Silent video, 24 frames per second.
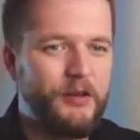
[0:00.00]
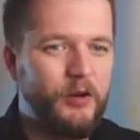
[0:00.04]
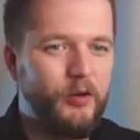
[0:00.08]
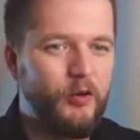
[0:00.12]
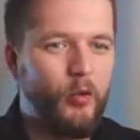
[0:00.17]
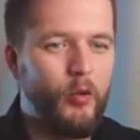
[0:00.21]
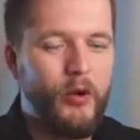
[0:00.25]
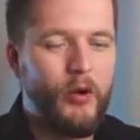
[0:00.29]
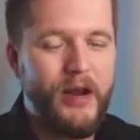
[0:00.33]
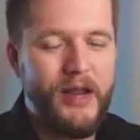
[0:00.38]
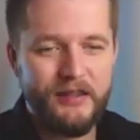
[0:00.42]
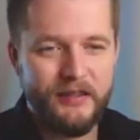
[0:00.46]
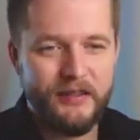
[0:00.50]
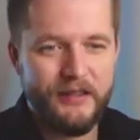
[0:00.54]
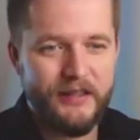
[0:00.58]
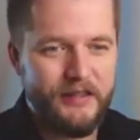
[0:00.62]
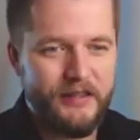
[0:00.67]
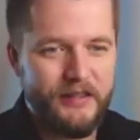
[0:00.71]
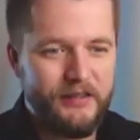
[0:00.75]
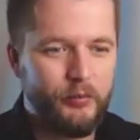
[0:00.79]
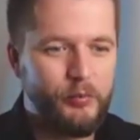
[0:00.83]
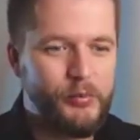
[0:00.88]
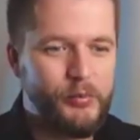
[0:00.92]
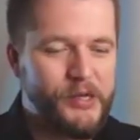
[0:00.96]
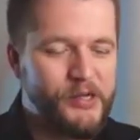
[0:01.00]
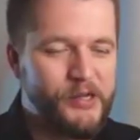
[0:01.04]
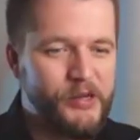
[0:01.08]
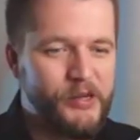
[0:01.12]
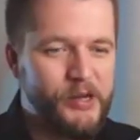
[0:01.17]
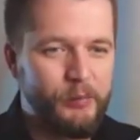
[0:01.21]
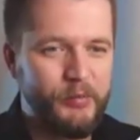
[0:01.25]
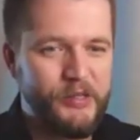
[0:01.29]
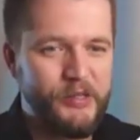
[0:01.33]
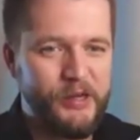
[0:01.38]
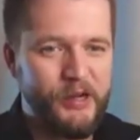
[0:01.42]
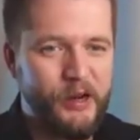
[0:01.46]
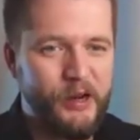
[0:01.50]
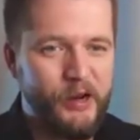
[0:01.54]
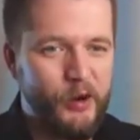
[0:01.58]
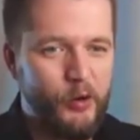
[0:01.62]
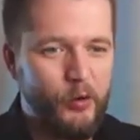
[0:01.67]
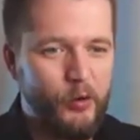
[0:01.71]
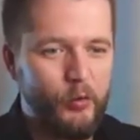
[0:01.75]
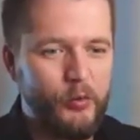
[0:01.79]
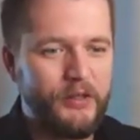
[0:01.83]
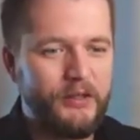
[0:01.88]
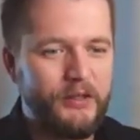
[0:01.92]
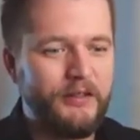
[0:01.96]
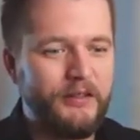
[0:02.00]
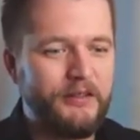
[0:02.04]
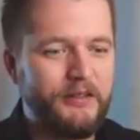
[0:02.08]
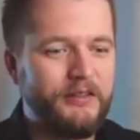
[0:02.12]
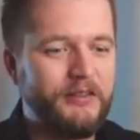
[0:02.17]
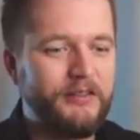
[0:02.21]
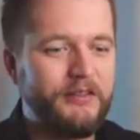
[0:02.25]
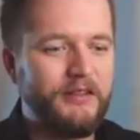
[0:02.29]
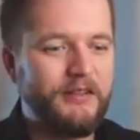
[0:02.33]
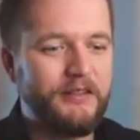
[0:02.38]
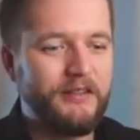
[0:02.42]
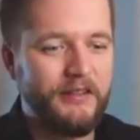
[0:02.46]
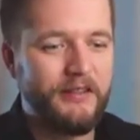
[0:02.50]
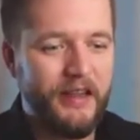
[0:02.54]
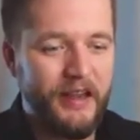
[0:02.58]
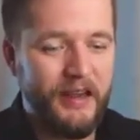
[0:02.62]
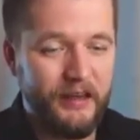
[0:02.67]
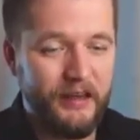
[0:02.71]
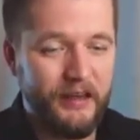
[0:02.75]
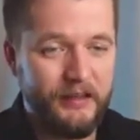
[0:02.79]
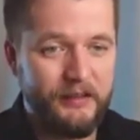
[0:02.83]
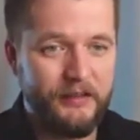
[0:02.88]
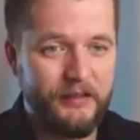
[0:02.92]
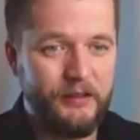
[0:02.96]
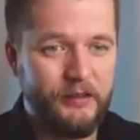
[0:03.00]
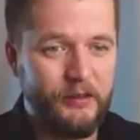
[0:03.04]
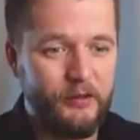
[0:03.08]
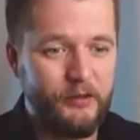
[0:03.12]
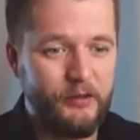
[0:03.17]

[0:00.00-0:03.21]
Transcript: greatly sped up now with this scan to